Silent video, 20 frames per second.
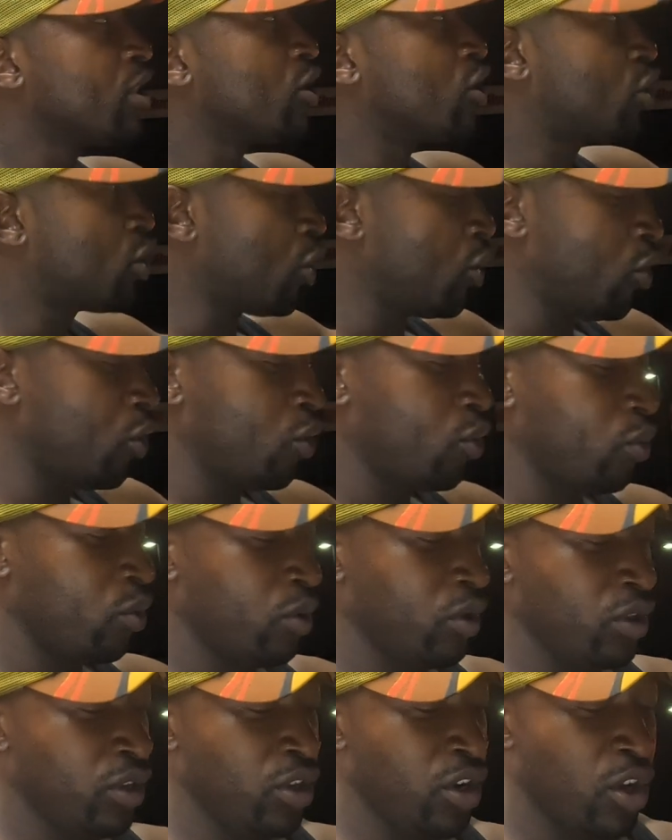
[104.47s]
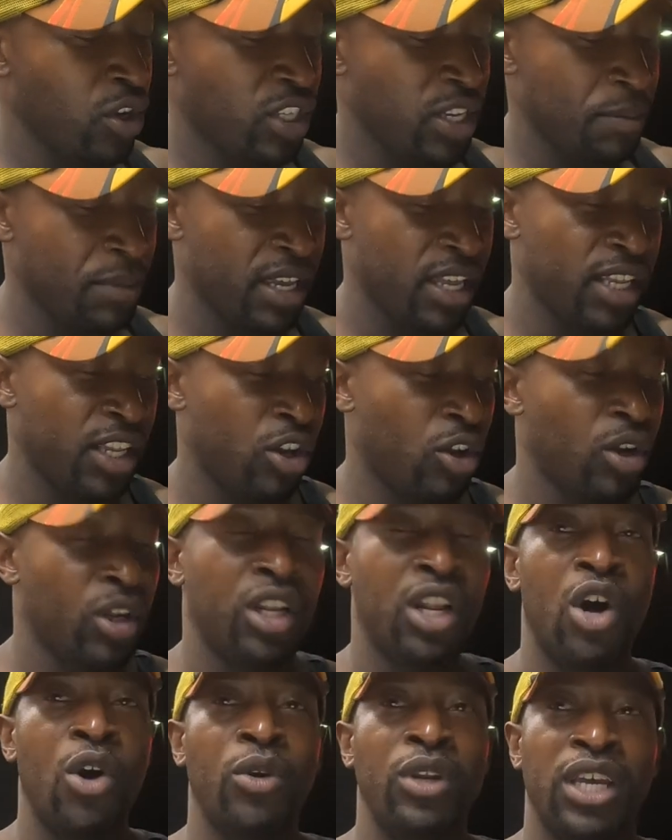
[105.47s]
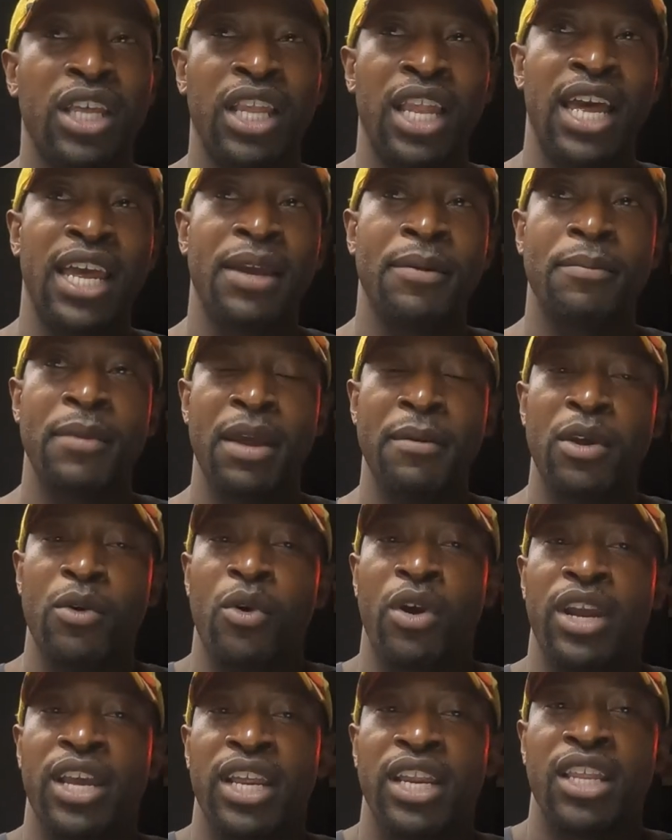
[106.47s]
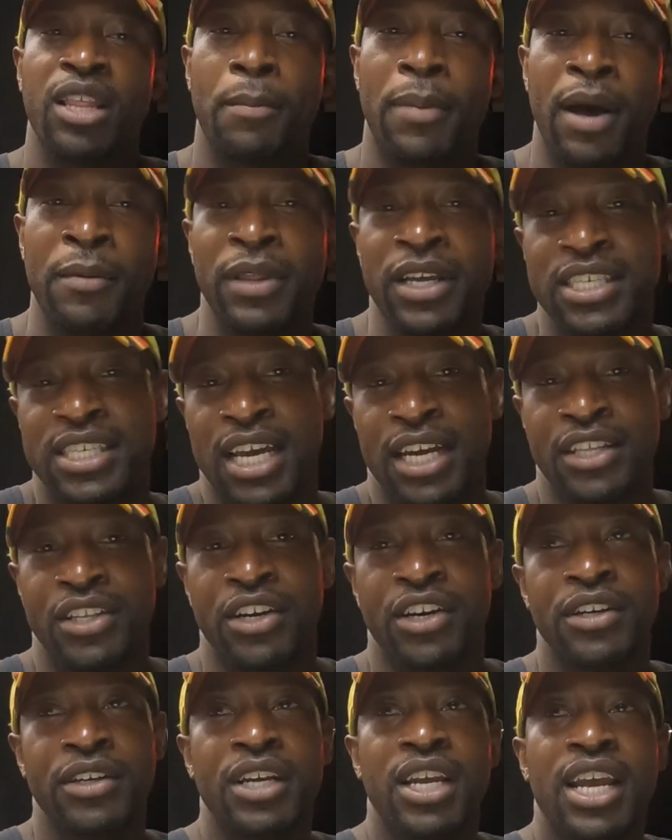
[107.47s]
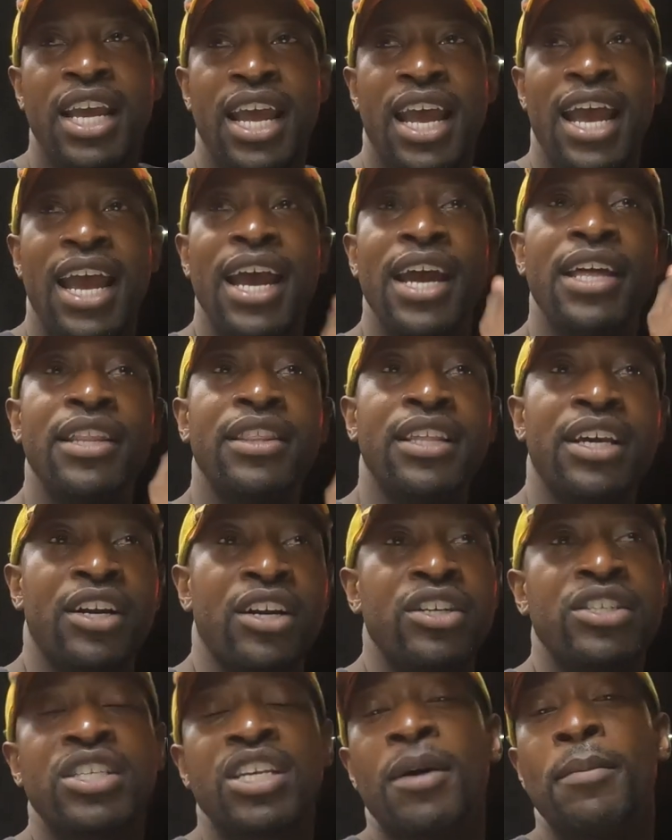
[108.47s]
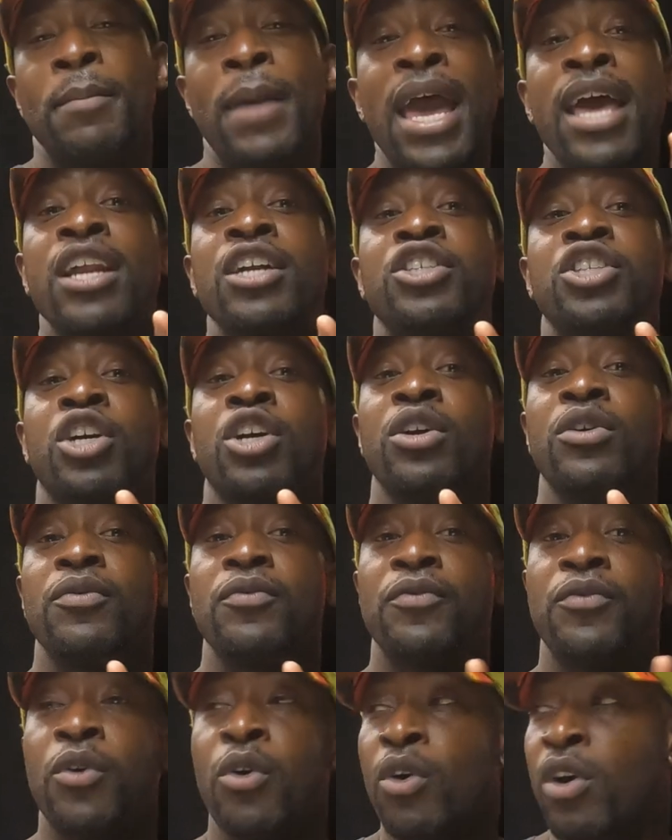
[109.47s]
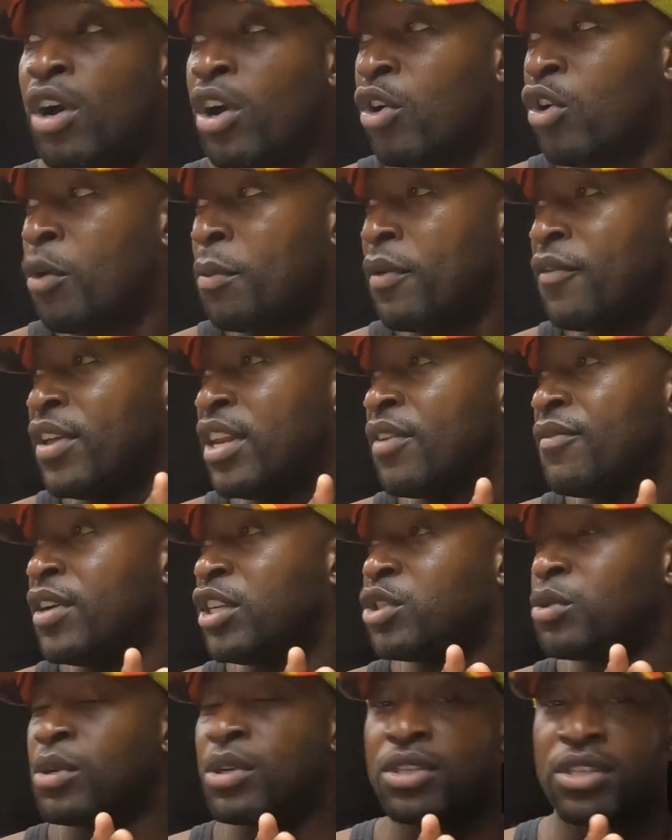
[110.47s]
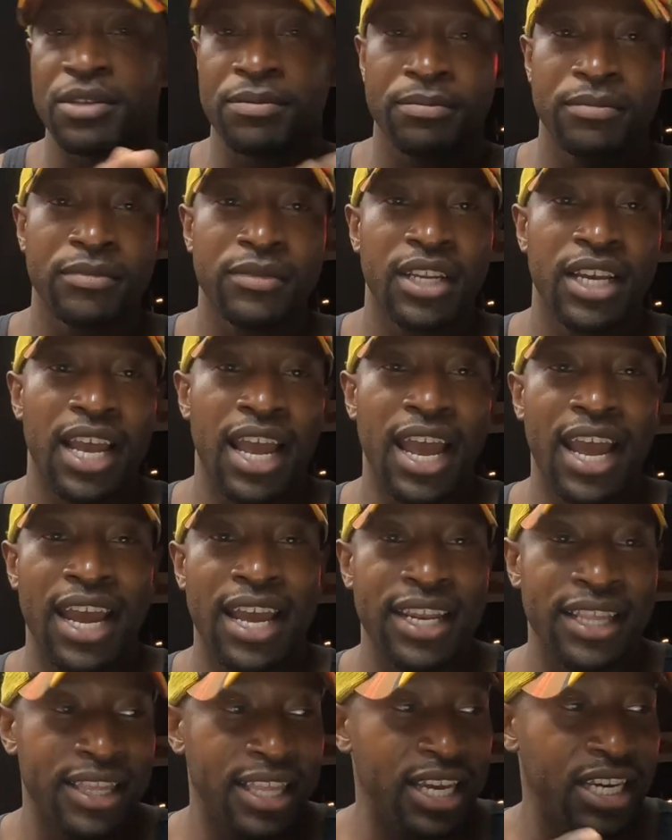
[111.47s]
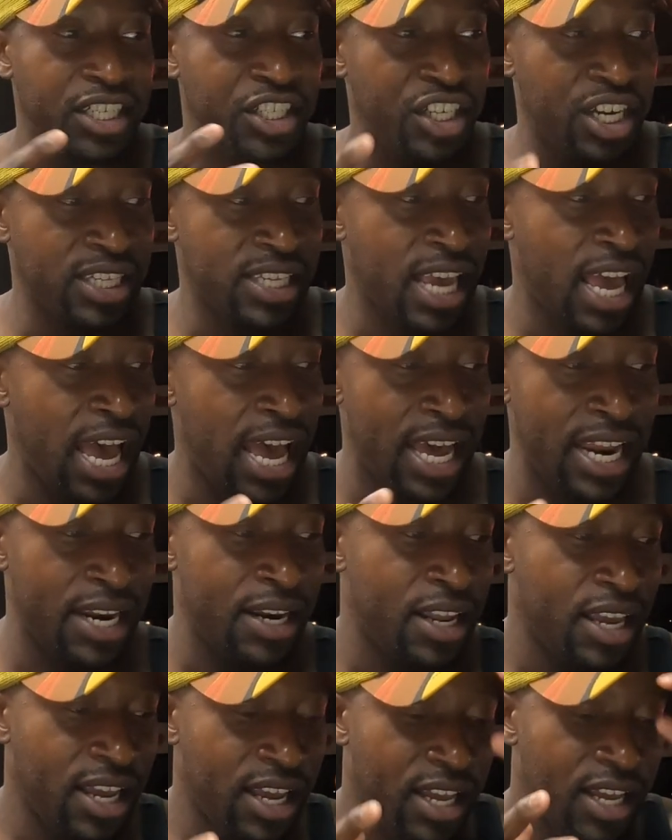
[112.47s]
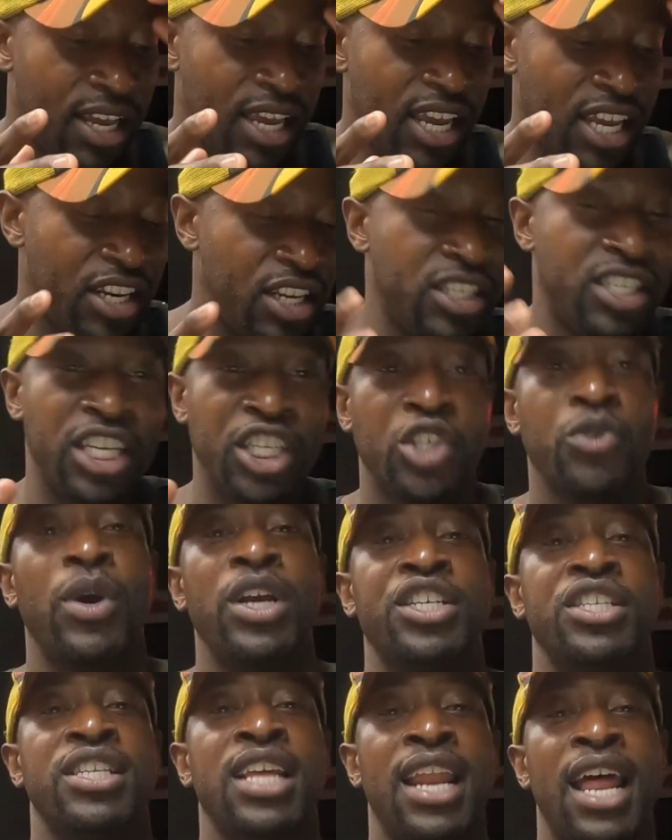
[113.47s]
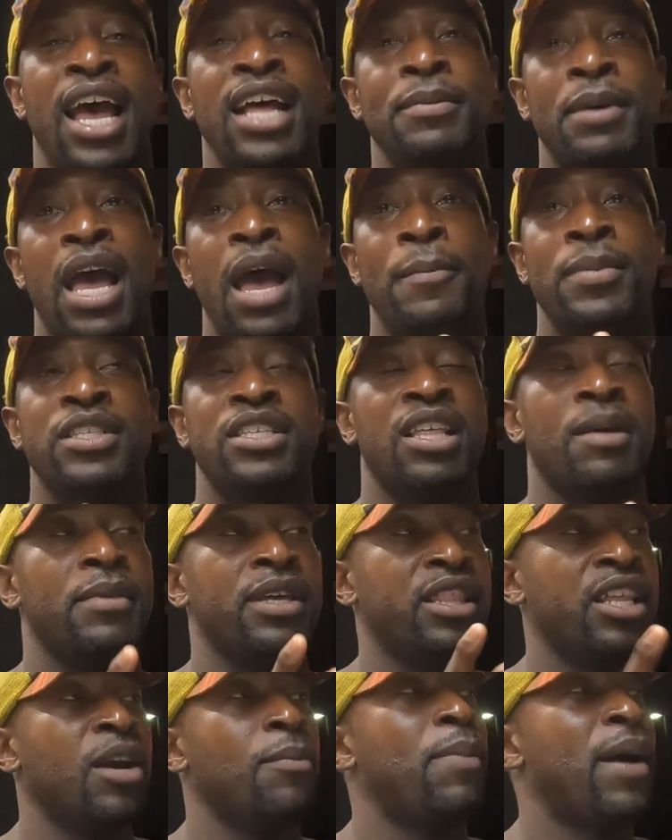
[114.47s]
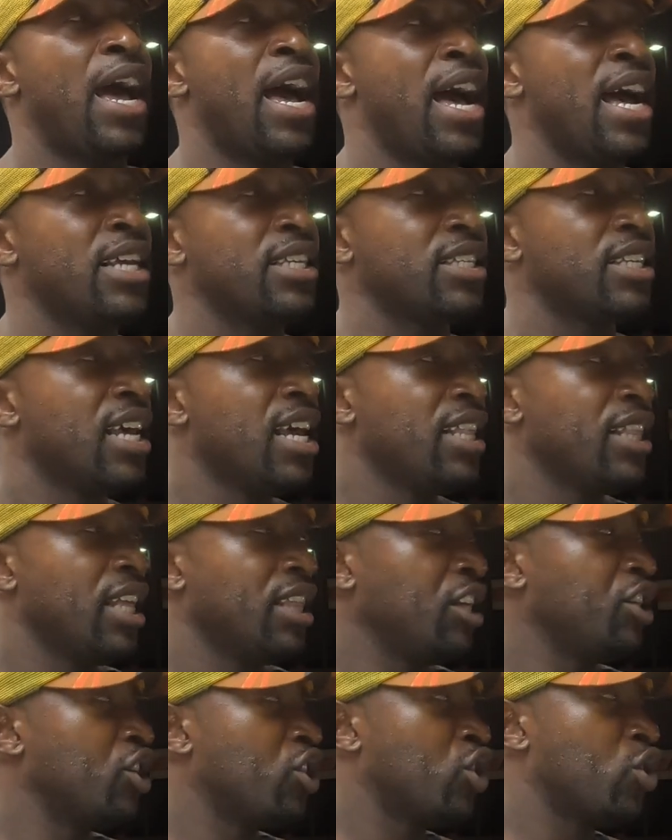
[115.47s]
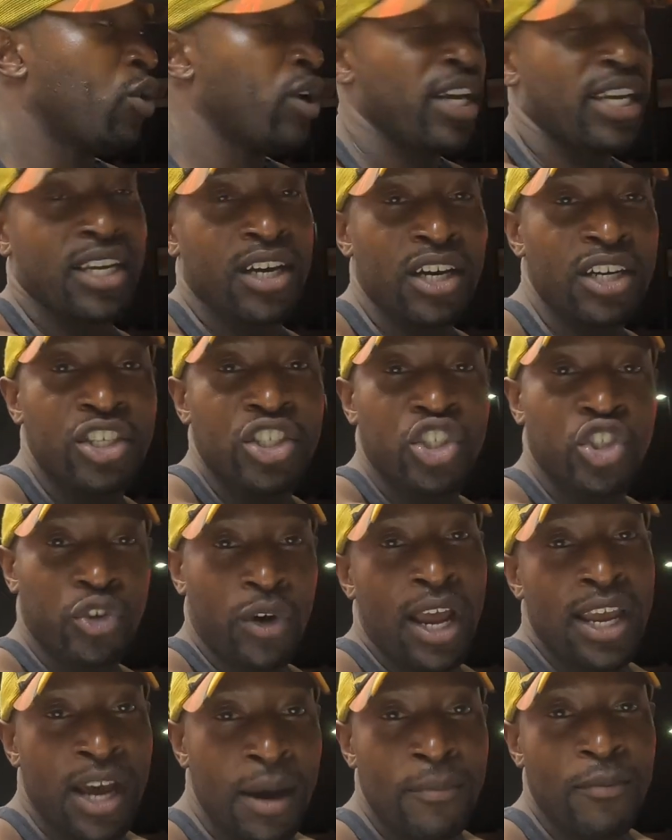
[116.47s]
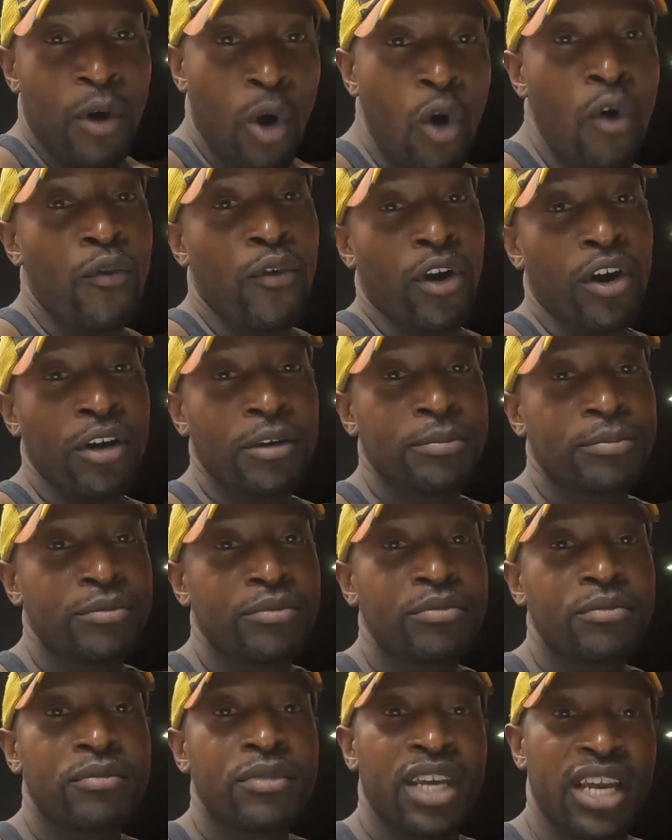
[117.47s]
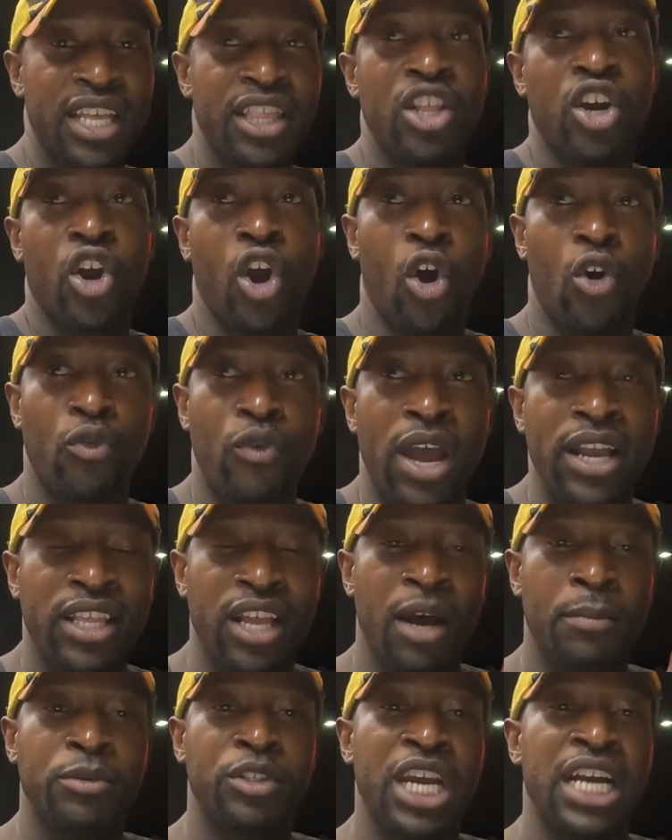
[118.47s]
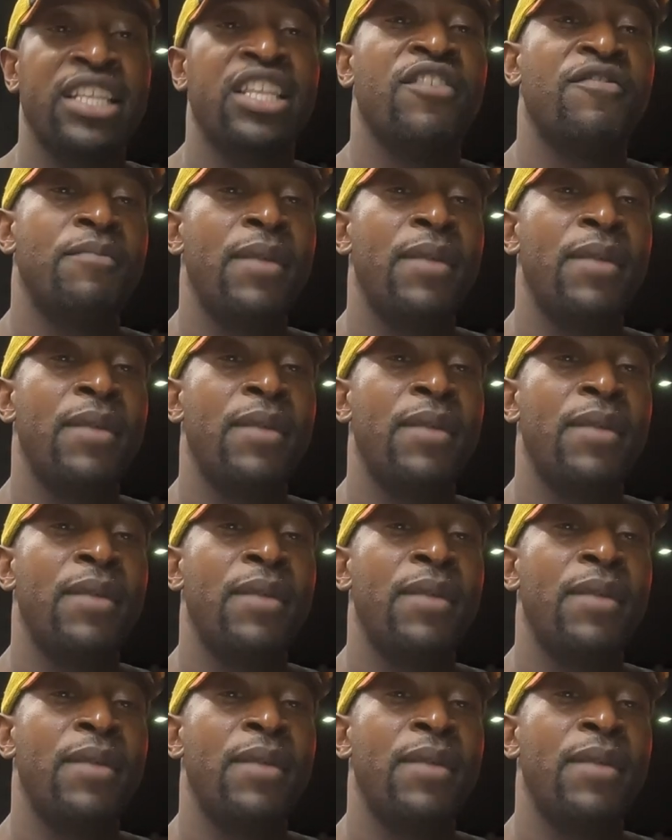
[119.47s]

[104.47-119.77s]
to, something a little lowly, like maybe working in the public sector, and they're some manager for a group of individuals. And they just had situations that happened to them in their past that they just sort of couldn't triumph over in the correct objective